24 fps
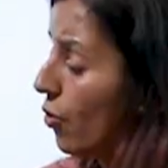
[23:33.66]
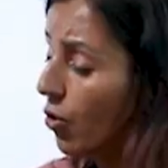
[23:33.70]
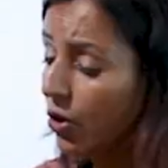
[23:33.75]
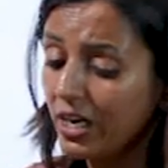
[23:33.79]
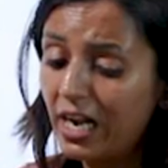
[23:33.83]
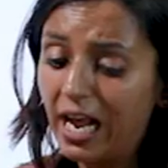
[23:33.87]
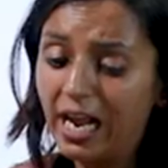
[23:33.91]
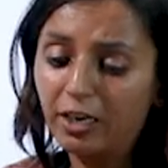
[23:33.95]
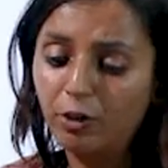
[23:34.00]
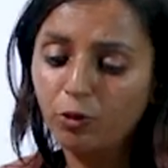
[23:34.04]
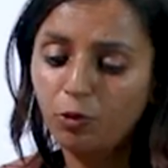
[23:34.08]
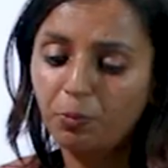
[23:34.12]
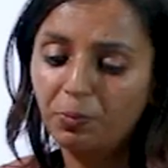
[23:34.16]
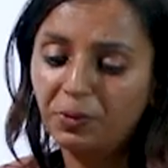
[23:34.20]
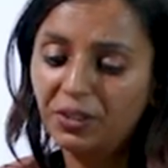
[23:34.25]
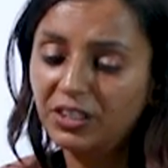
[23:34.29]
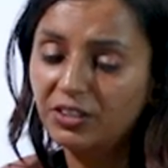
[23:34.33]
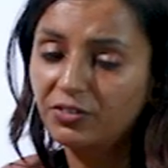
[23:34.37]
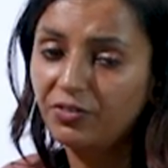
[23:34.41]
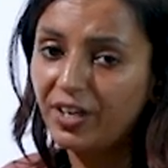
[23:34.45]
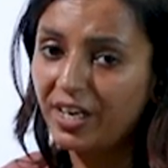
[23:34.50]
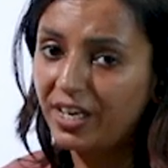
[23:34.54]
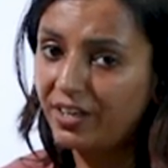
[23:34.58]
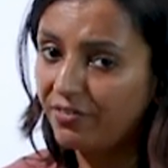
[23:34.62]
4 lakh
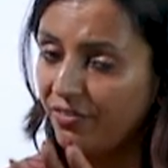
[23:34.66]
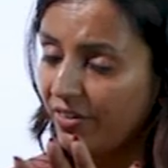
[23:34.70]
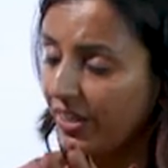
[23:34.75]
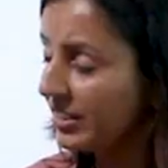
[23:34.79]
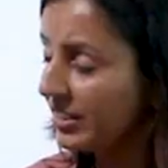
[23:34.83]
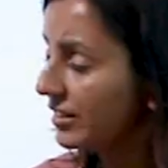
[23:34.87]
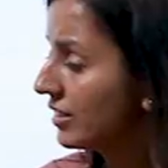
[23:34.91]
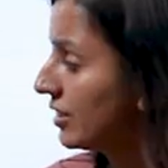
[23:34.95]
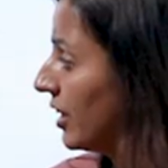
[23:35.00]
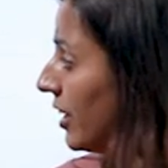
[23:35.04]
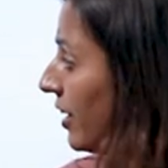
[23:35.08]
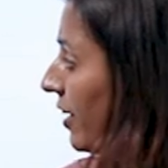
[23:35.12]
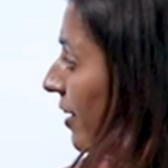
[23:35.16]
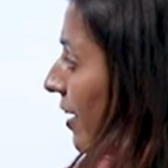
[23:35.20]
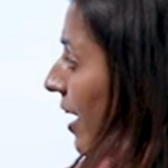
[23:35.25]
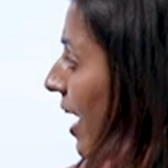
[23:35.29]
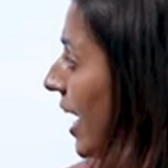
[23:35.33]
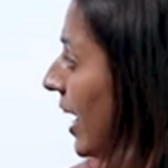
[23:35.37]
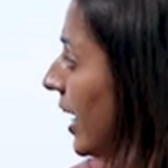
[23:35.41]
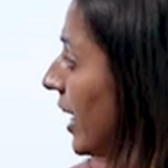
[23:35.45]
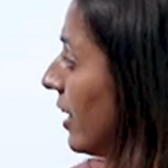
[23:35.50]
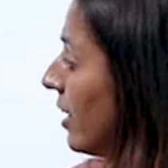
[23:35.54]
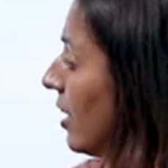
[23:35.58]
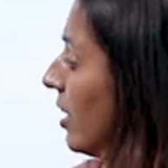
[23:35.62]
rupees we invested,
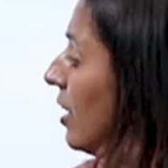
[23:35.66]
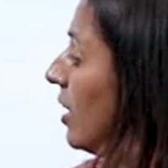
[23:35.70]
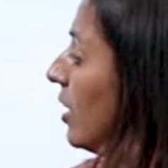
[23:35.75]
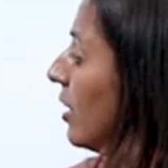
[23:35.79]
right?